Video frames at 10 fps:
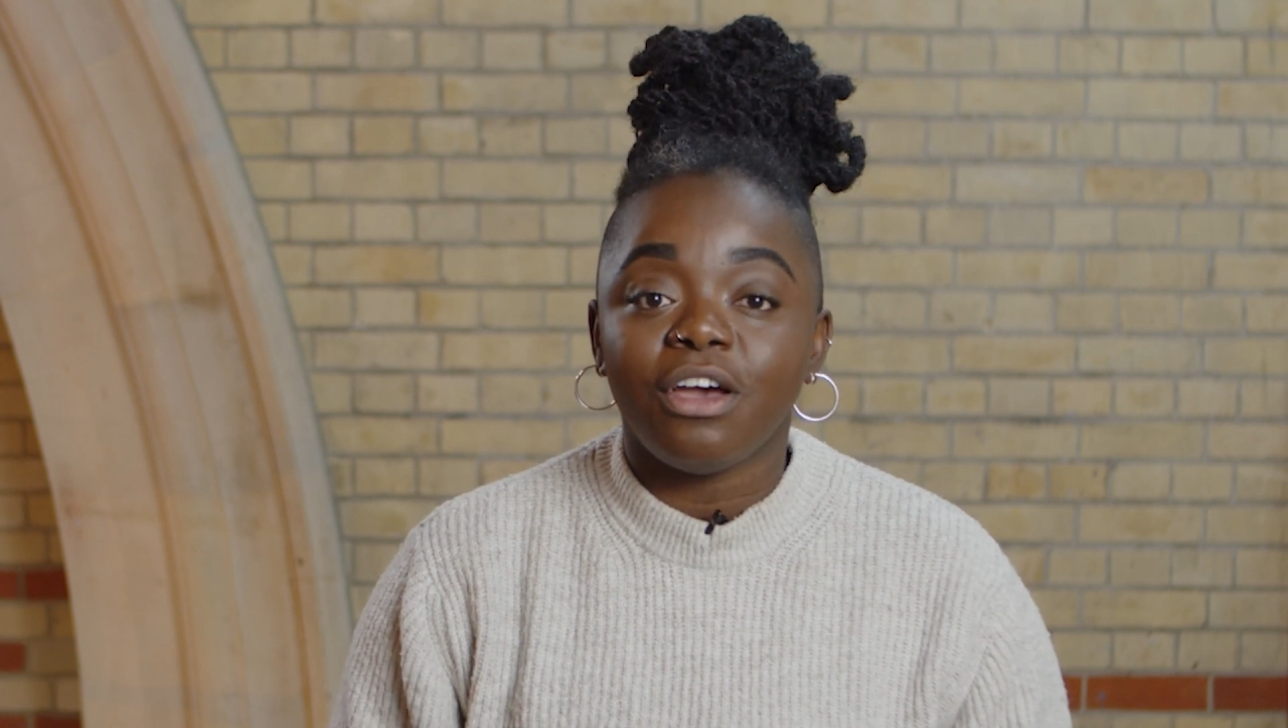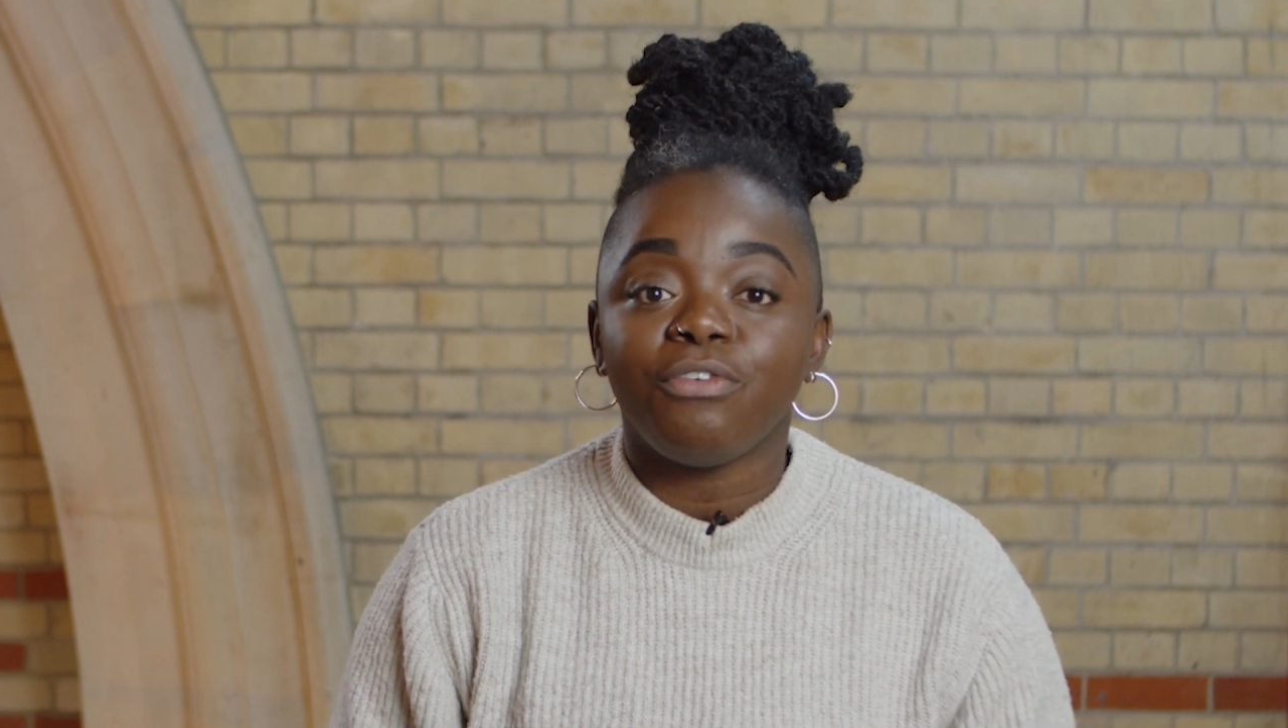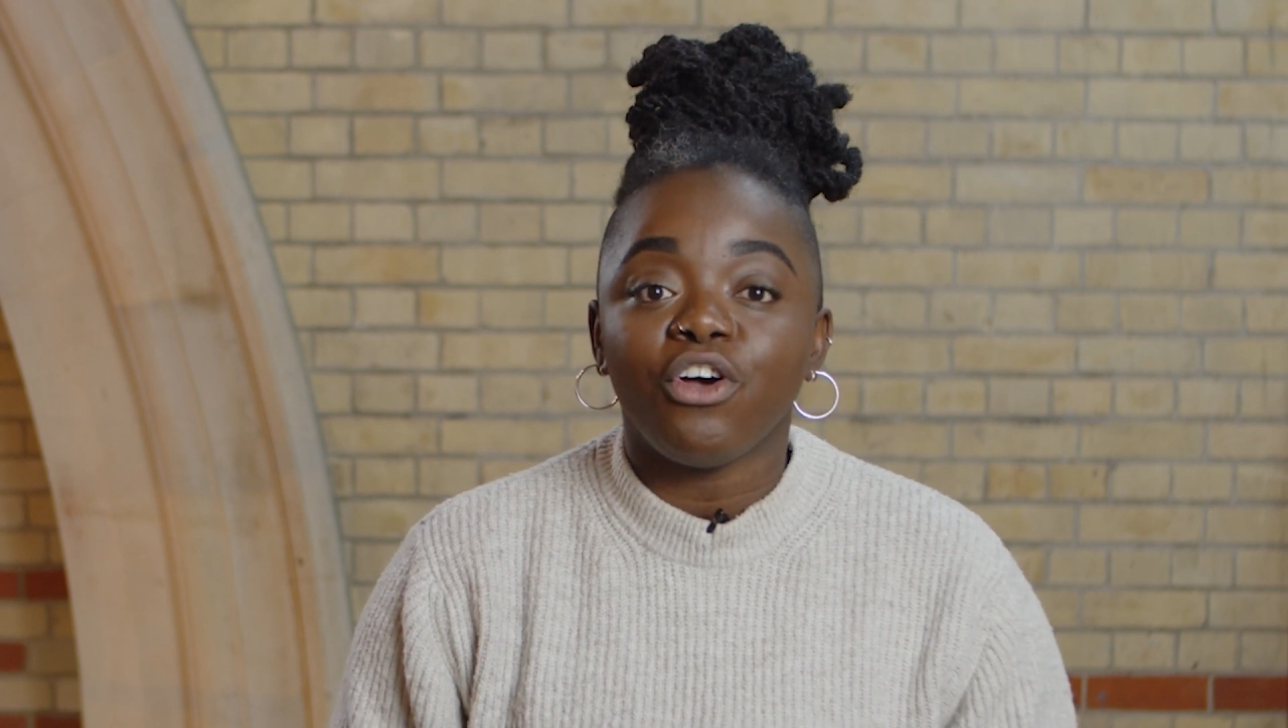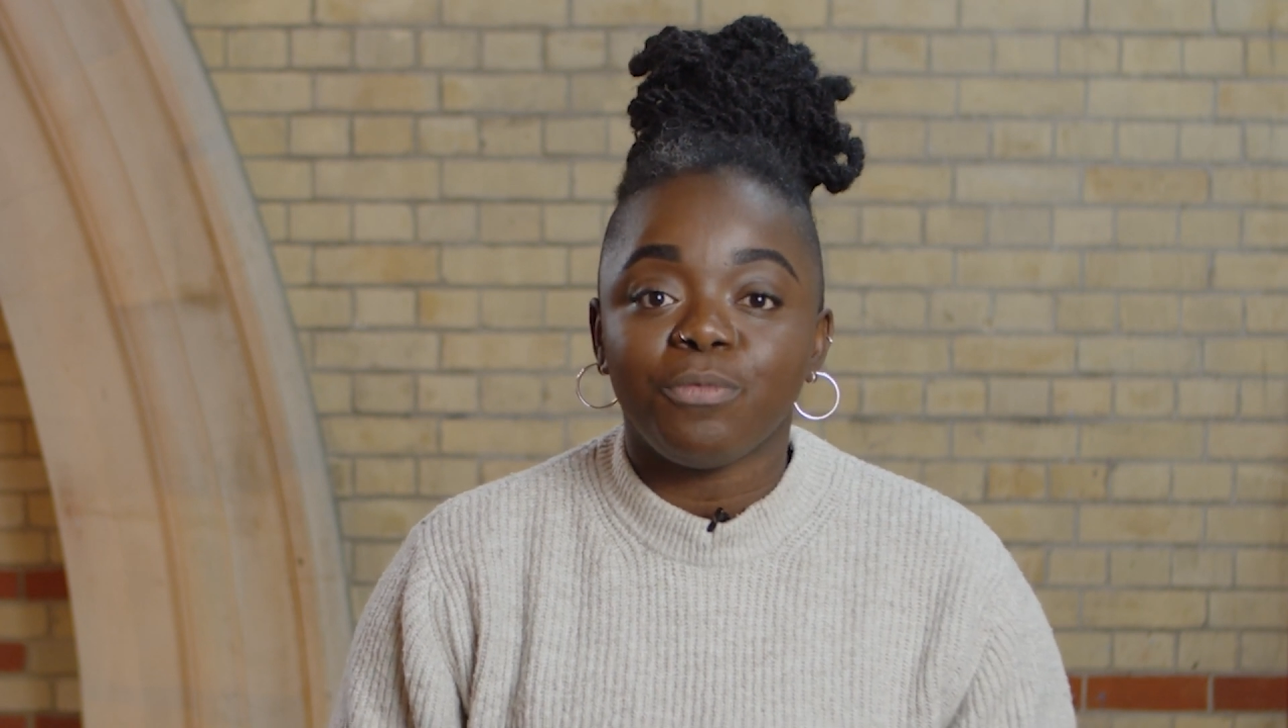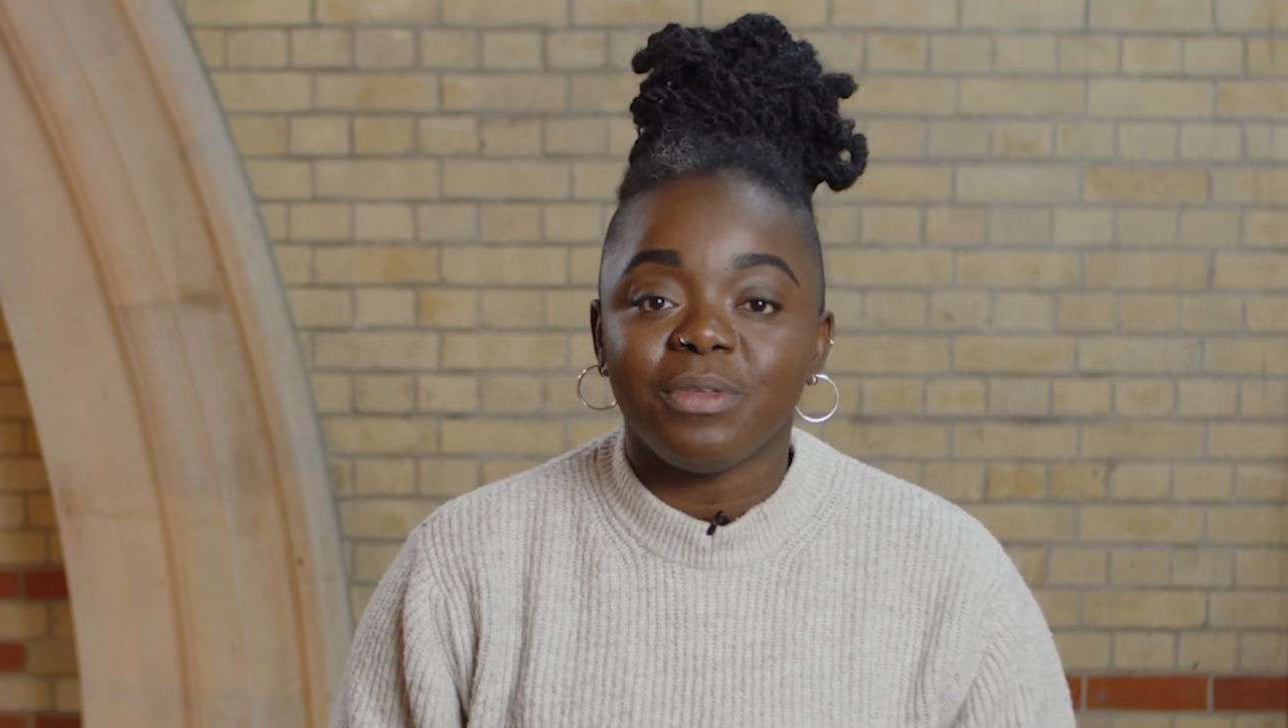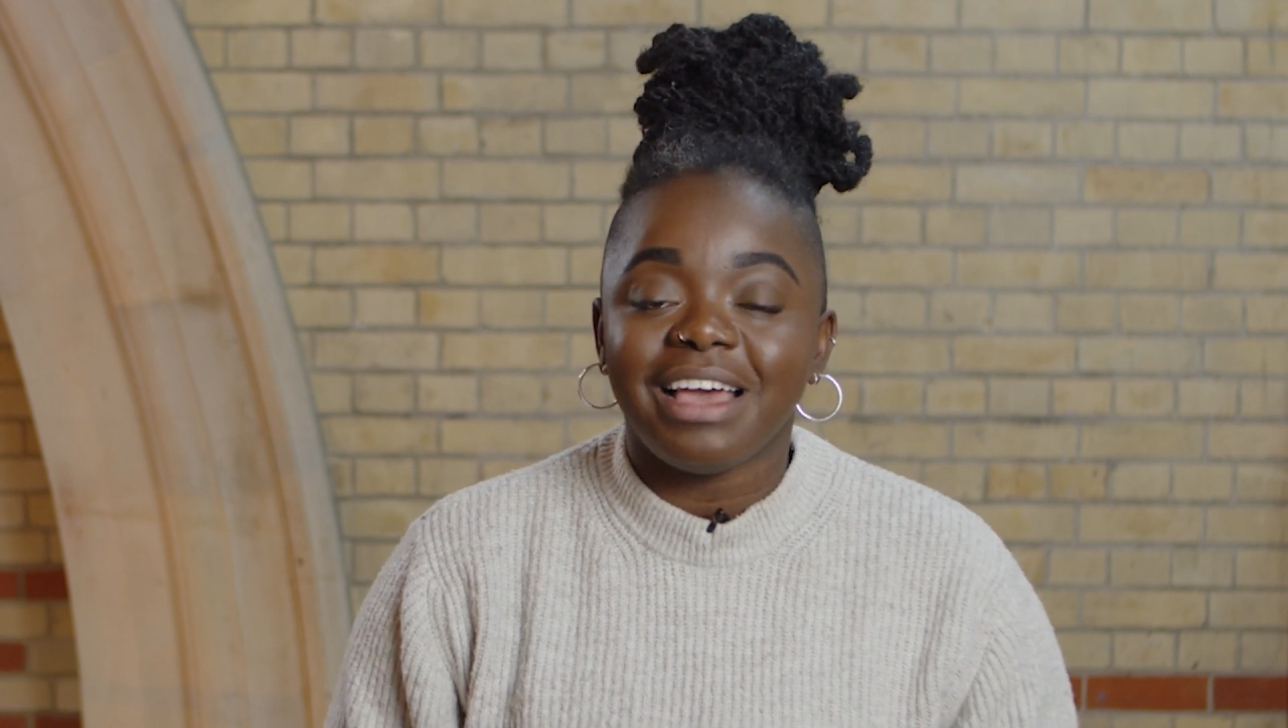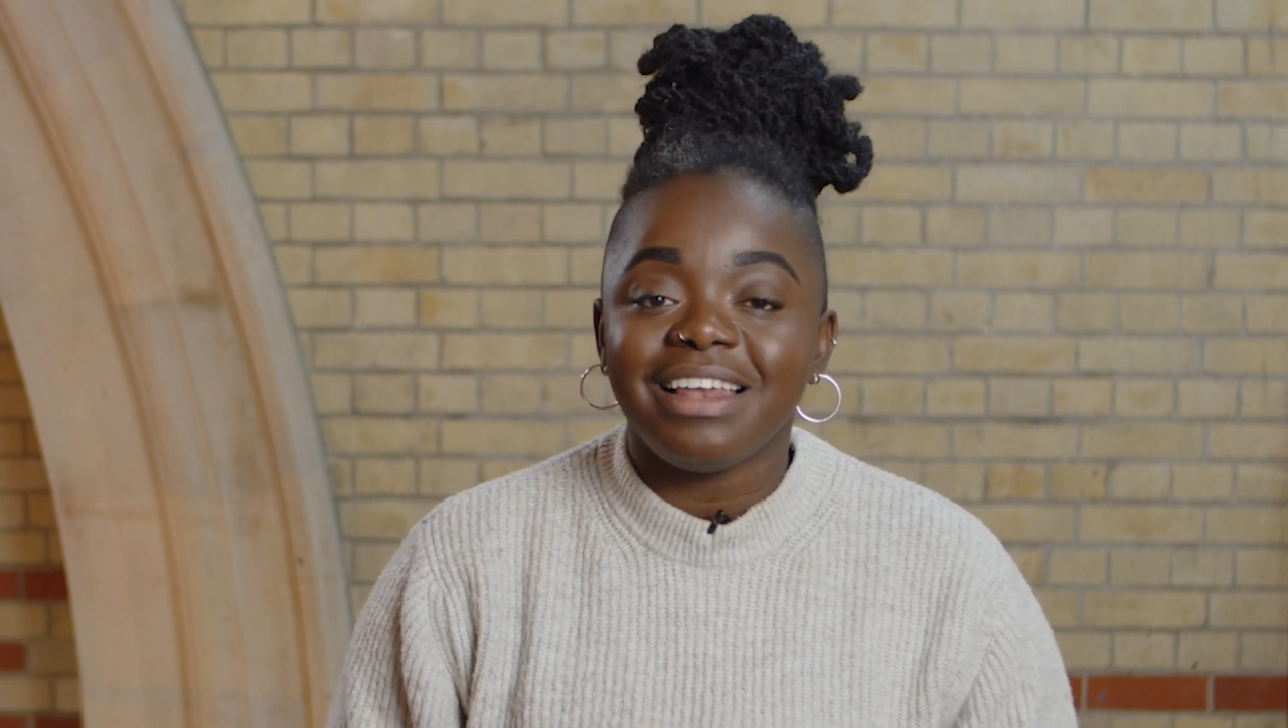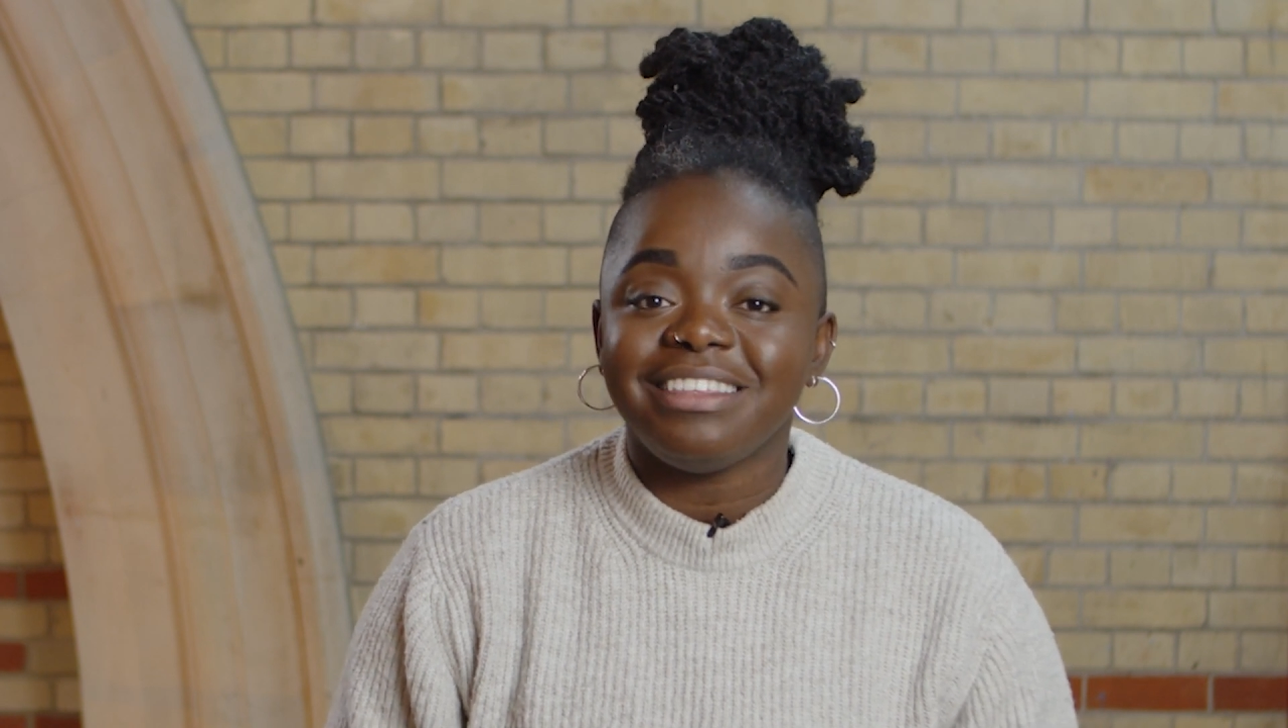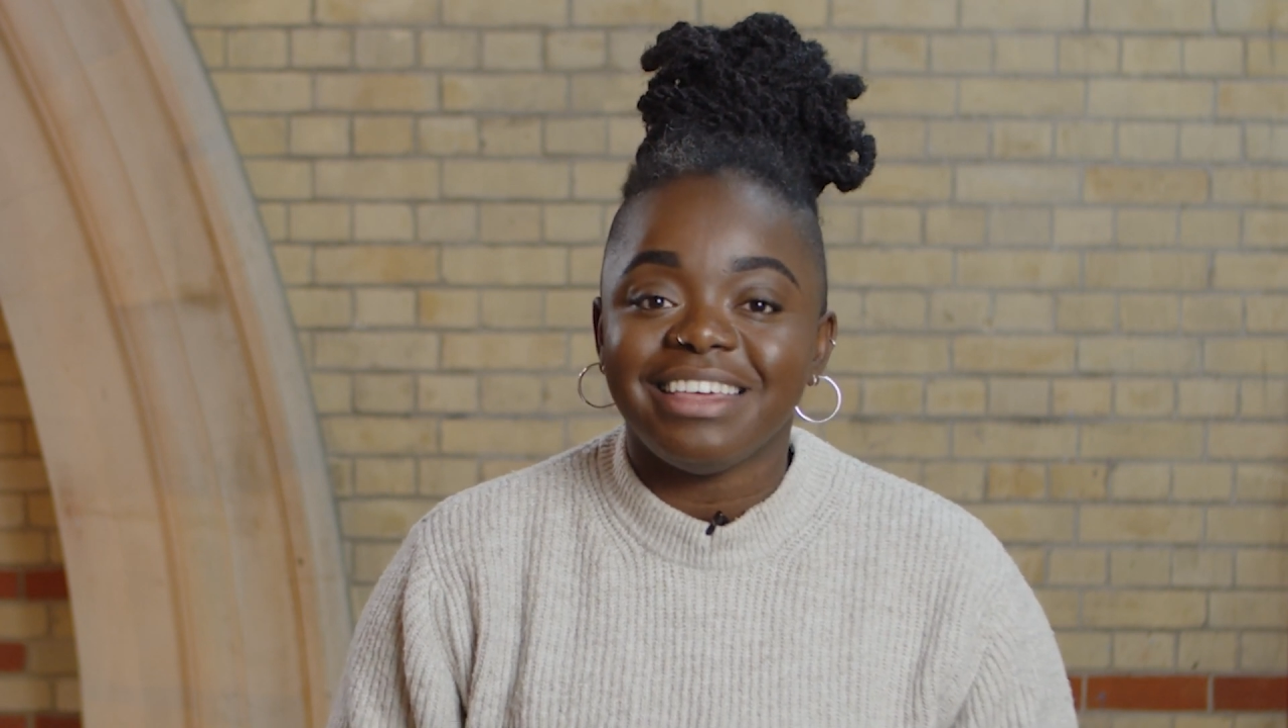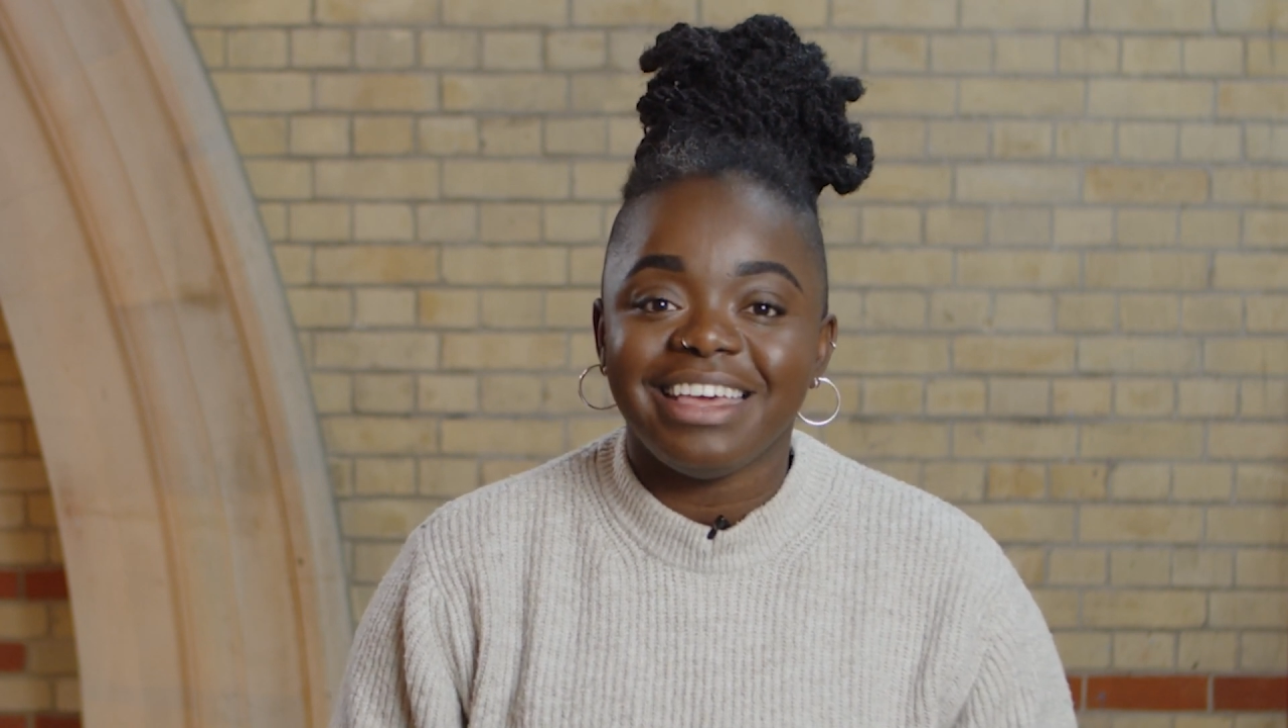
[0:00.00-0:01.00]
of
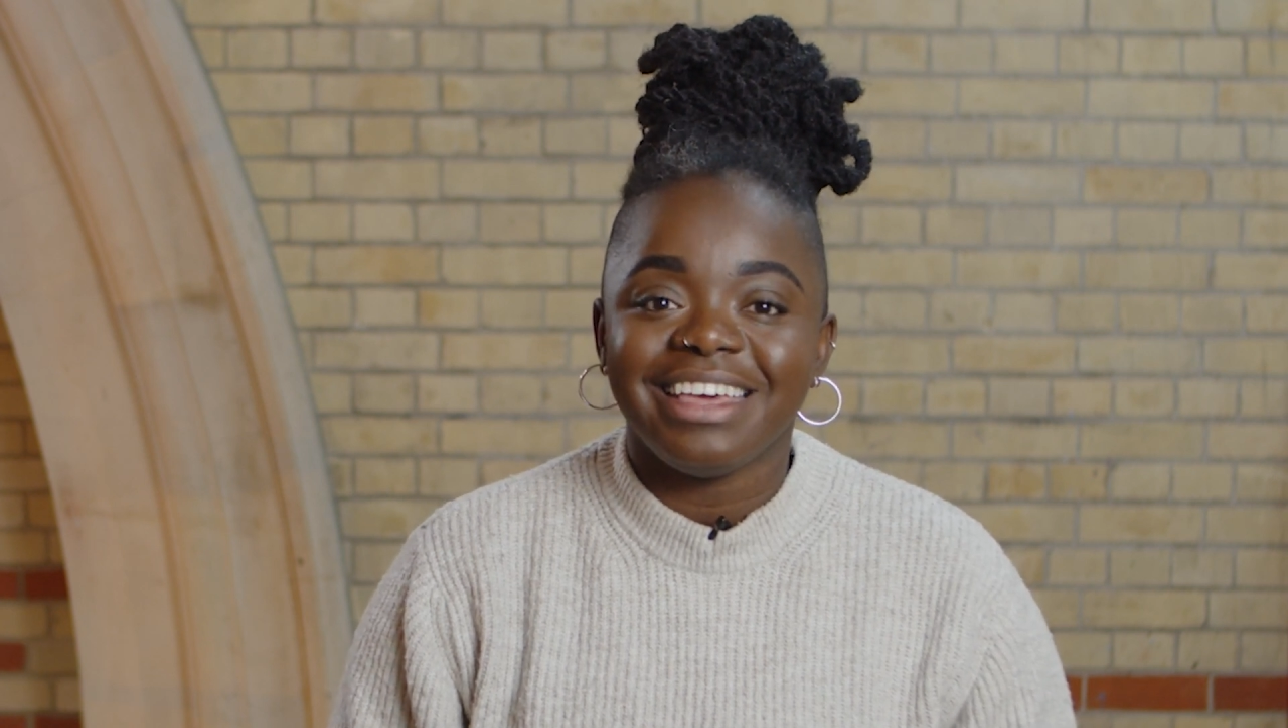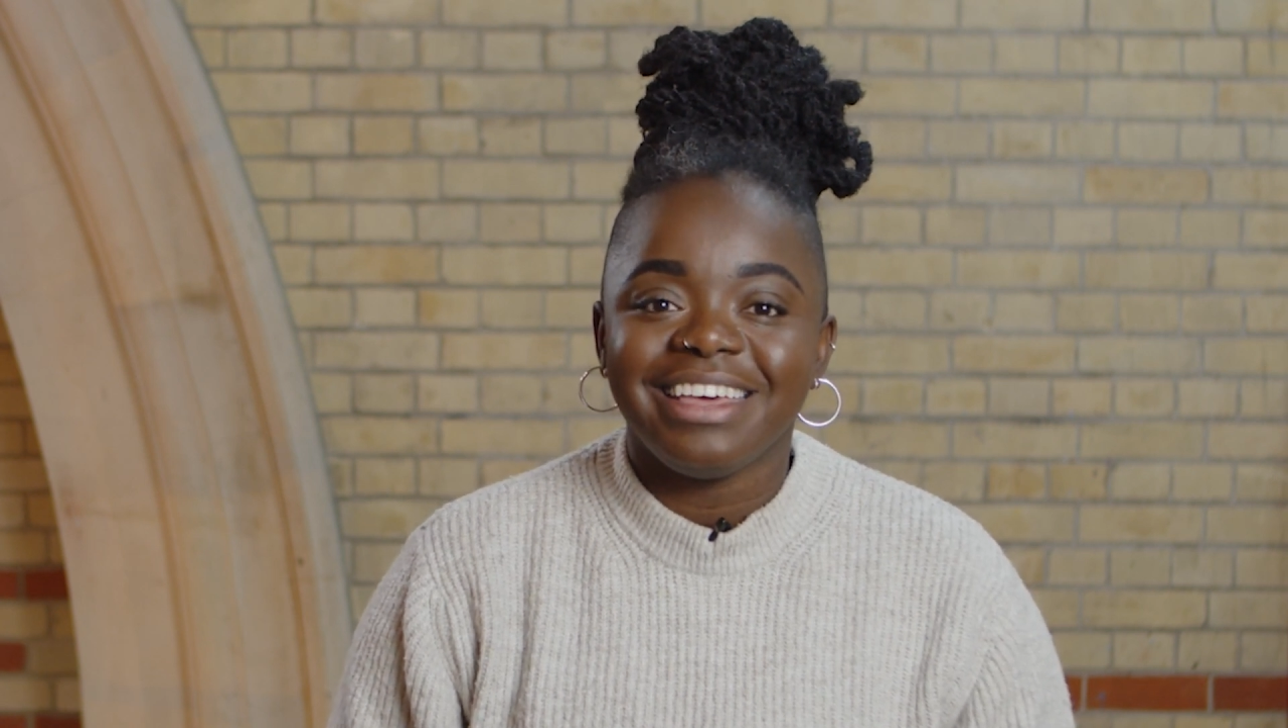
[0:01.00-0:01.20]
hospitality.